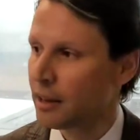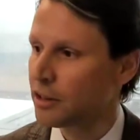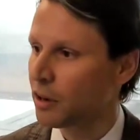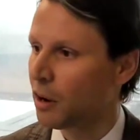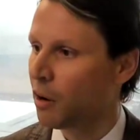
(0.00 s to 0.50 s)

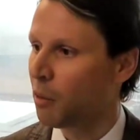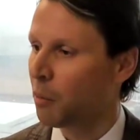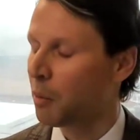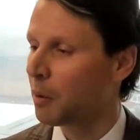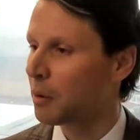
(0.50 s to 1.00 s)

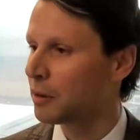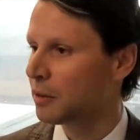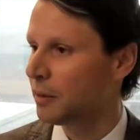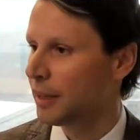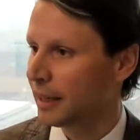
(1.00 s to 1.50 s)
So
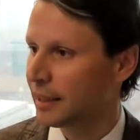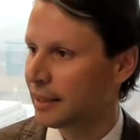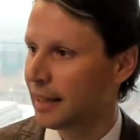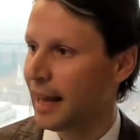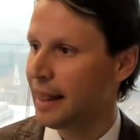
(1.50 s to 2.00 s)
to the
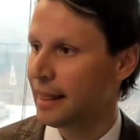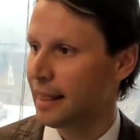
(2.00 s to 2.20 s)
extent